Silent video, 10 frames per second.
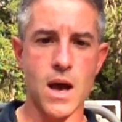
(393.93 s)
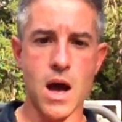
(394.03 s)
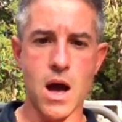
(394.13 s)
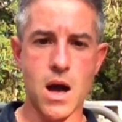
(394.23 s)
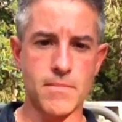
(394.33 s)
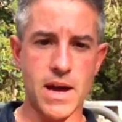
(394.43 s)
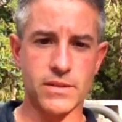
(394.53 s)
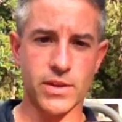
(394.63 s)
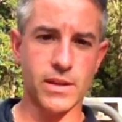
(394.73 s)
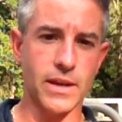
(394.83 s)
I
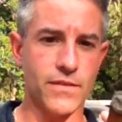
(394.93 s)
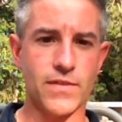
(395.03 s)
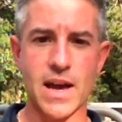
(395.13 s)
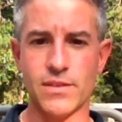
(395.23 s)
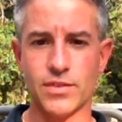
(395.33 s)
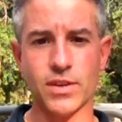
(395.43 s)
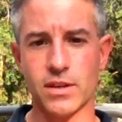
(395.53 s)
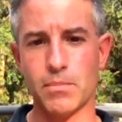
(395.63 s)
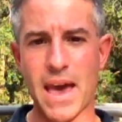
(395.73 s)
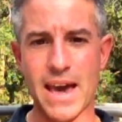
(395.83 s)
said like
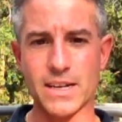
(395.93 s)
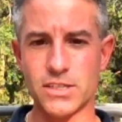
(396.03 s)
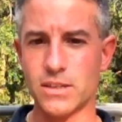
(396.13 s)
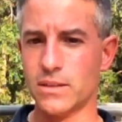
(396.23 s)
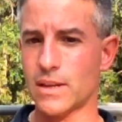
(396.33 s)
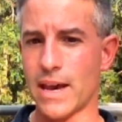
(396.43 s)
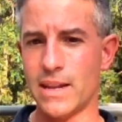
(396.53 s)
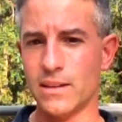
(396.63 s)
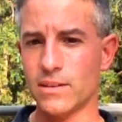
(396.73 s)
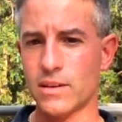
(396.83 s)
5-6 packages. I
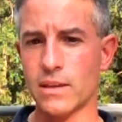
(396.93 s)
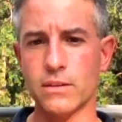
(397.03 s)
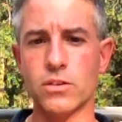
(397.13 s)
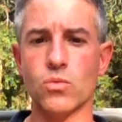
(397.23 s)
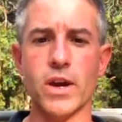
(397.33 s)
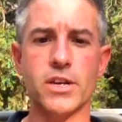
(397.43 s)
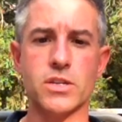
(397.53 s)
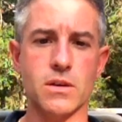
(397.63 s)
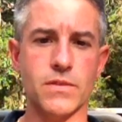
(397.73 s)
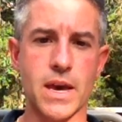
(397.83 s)
didn't say the
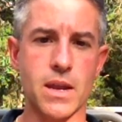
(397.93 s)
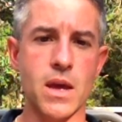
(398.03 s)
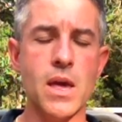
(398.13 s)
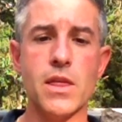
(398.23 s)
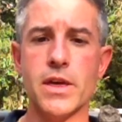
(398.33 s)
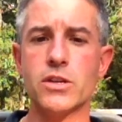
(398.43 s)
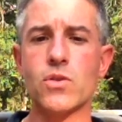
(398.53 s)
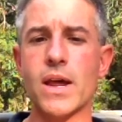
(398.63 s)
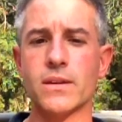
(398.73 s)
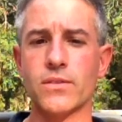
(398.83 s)
duration of that. They
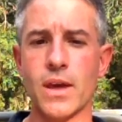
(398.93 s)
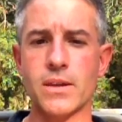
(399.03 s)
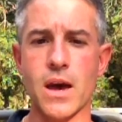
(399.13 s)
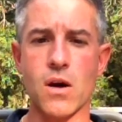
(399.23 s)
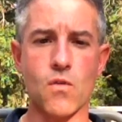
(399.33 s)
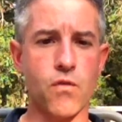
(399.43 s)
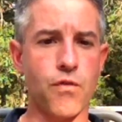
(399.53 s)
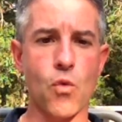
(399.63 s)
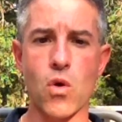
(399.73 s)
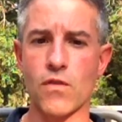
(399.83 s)
try to send out
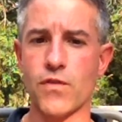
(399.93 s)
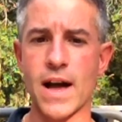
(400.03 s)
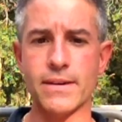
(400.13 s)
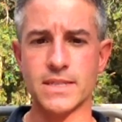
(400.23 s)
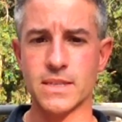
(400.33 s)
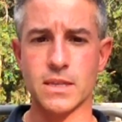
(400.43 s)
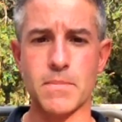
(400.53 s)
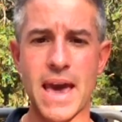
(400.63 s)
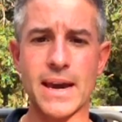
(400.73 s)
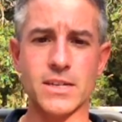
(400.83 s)
4, 5, 6
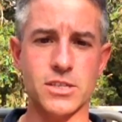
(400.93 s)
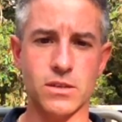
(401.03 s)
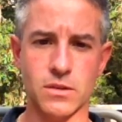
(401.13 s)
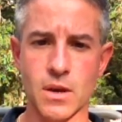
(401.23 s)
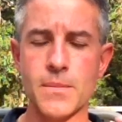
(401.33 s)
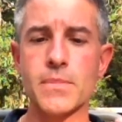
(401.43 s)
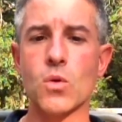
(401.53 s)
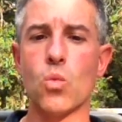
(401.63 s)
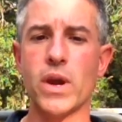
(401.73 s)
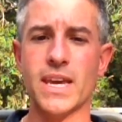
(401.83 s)
packages
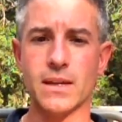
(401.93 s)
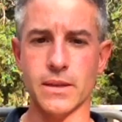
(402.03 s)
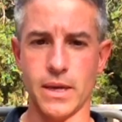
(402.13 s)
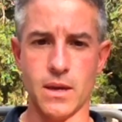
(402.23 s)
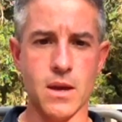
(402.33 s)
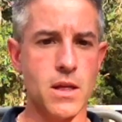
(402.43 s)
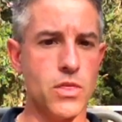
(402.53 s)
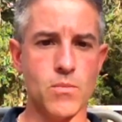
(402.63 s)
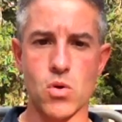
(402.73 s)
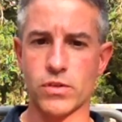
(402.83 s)
weekly.
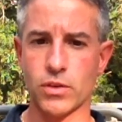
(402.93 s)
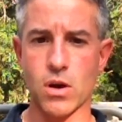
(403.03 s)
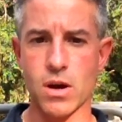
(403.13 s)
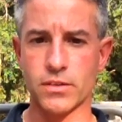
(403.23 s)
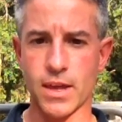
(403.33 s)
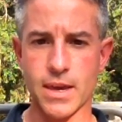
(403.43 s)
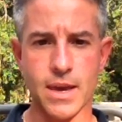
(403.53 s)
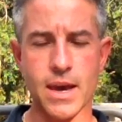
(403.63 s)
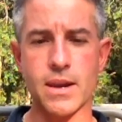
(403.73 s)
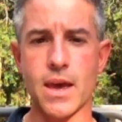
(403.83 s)
The more cigars they
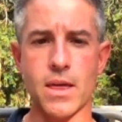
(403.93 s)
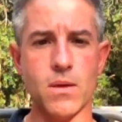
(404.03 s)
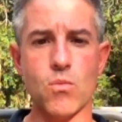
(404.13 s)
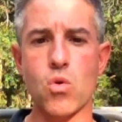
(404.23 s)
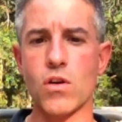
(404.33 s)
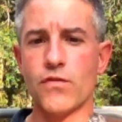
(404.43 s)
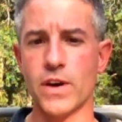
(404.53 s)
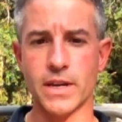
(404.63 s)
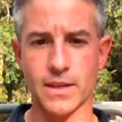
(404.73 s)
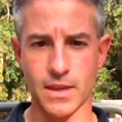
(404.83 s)
get and the more
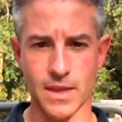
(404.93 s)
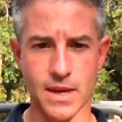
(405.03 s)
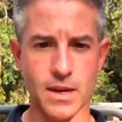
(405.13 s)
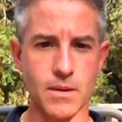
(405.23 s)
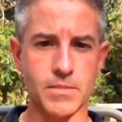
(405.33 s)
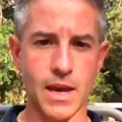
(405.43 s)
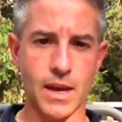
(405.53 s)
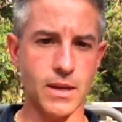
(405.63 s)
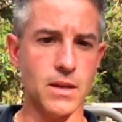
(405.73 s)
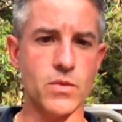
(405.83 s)
funding that they can
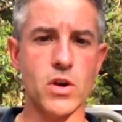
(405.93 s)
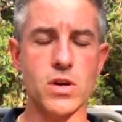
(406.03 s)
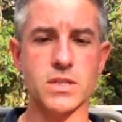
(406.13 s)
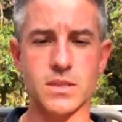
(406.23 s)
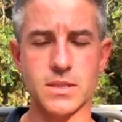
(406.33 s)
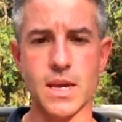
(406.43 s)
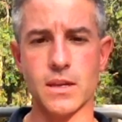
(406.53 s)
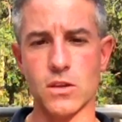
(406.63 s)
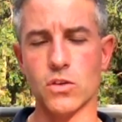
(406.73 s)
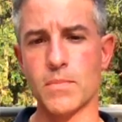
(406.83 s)
obtain in regards to
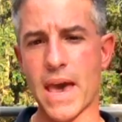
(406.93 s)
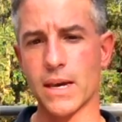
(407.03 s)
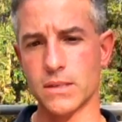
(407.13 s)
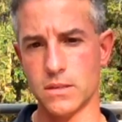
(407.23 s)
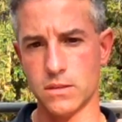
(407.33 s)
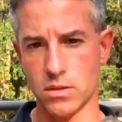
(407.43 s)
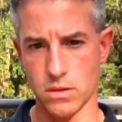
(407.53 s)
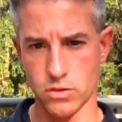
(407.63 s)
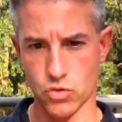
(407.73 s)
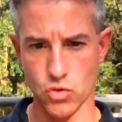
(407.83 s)
sending those packages to
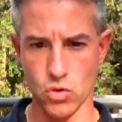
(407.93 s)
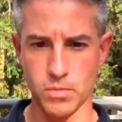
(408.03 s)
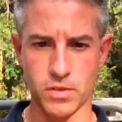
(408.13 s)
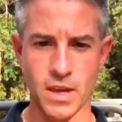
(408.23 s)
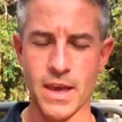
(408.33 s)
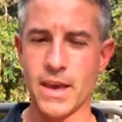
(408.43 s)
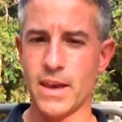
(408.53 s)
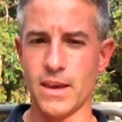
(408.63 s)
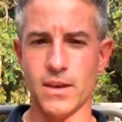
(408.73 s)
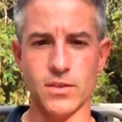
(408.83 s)
the troops
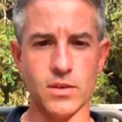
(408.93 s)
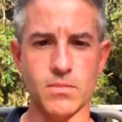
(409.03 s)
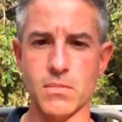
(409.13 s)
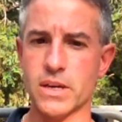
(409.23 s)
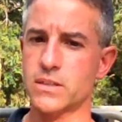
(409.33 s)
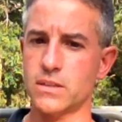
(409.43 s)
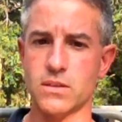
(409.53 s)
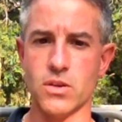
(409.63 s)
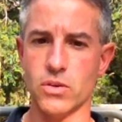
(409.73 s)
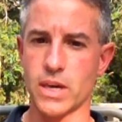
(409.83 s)
is as much as
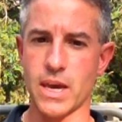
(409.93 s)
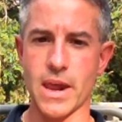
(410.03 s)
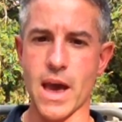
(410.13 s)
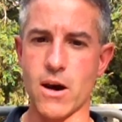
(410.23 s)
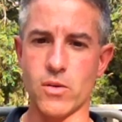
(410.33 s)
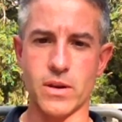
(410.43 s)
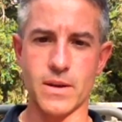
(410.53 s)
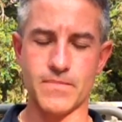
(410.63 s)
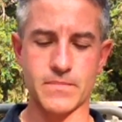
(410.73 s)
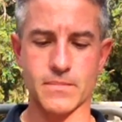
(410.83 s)
they'll get out.
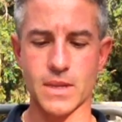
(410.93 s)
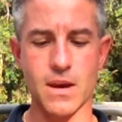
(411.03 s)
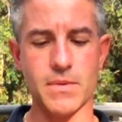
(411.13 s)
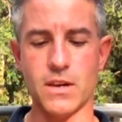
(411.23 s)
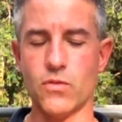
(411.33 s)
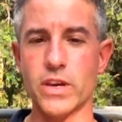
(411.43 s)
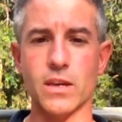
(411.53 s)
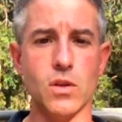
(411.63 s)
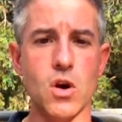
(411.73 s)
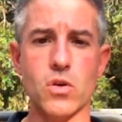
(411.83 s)
I mean, if we
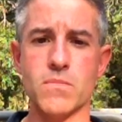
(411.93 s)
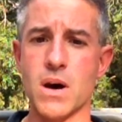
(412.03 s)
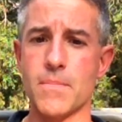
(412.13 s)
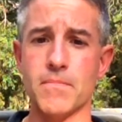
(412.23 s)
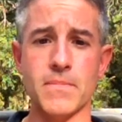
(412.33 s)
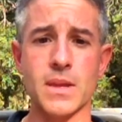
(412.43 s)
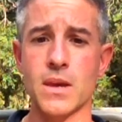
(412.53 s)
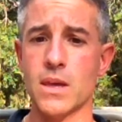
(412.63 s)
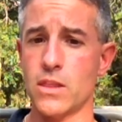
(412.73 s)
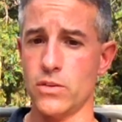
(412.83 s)
can load them up,
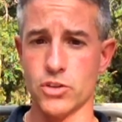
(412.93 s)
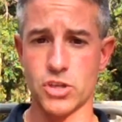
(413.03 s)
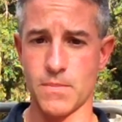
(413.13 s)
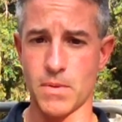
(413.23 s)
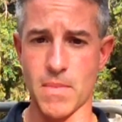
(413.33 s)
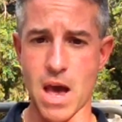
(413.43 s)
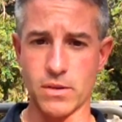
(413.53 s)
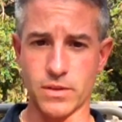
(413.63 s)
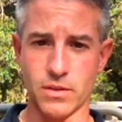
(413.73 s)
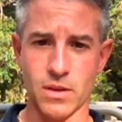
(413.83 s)
they'll ship them
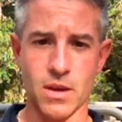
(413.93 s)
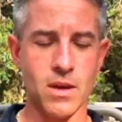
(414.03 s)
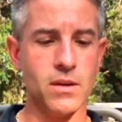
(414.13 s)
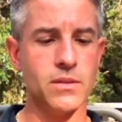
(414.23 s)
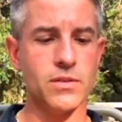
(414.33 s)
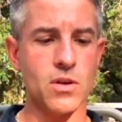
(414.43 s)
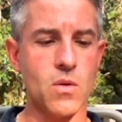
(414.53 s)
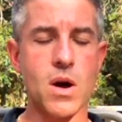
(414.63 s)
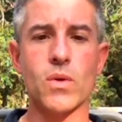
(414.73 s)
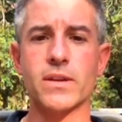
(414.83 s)
out.
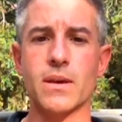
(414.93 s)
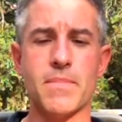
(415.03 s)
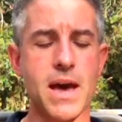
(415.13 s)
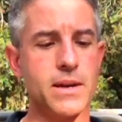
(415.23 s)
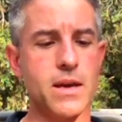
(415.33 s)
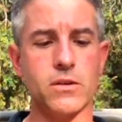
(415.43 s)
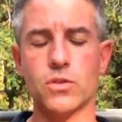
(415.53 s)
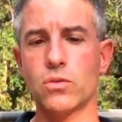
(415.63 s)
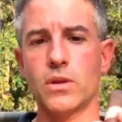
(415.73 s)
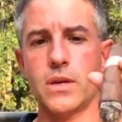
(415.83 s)
So I wanted to get back now
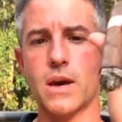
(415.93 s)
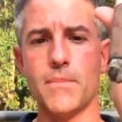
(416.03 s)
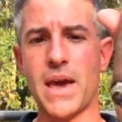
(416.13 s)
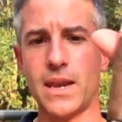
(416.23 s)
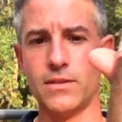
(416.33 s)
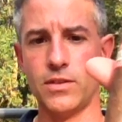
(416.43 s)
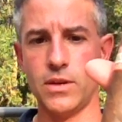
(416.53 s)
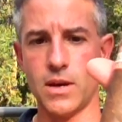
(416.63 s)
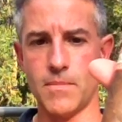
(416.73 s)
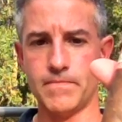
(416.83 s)
to the
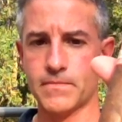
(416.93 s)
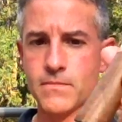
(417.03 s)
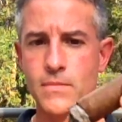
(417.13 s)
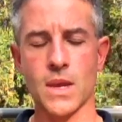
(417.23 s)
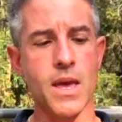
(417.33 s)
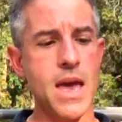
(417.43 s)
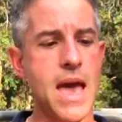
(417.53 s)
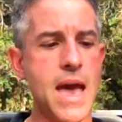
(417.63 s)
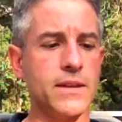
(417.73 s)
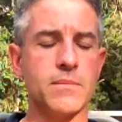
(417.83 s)
Panacea.
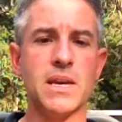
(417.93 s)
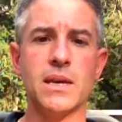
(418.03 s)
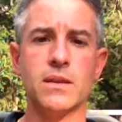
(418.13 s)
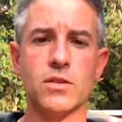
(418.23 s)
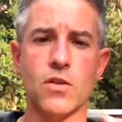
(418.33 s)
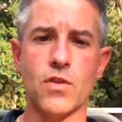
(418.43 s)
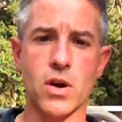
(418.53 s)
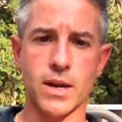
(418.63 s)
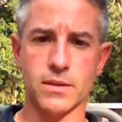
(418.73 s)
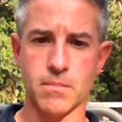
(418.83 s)
And to me, so
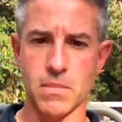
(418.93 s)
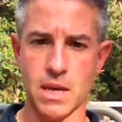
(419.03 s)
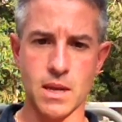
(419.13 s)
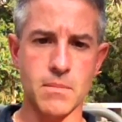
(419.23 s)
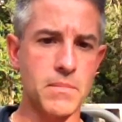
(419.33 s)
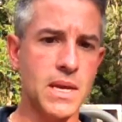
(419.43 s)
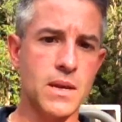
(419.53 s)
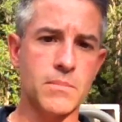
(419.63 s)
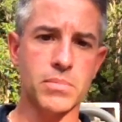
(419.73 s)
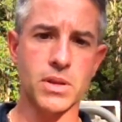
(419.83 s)
far, it's a medium